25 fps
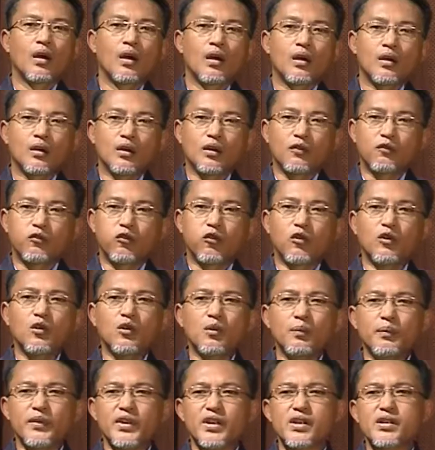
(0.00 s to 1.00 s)
The
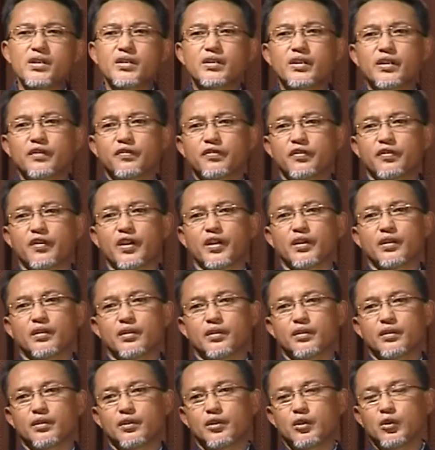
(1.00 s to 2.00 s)
forum is different
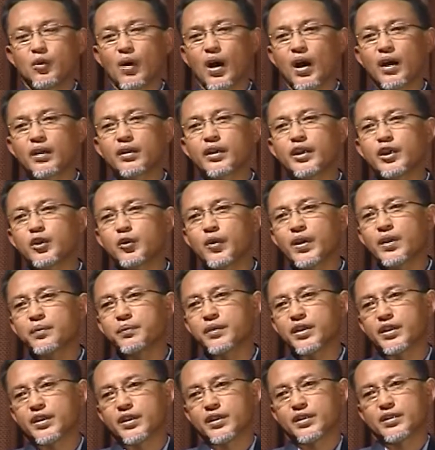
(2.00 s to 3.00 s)
to other UN
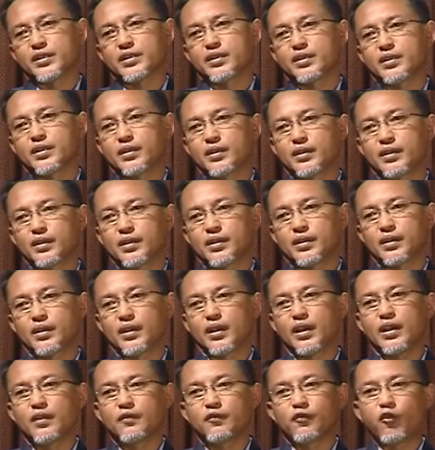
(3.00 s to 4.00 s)
meetings.
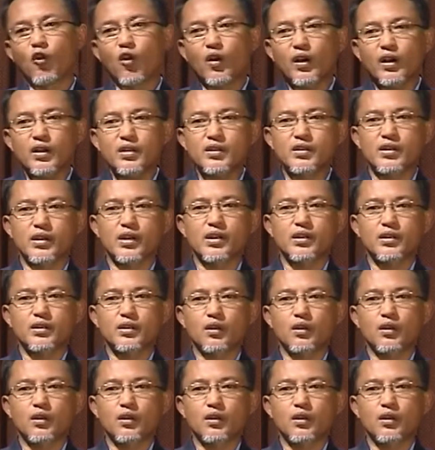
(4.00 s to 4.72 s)
It focuses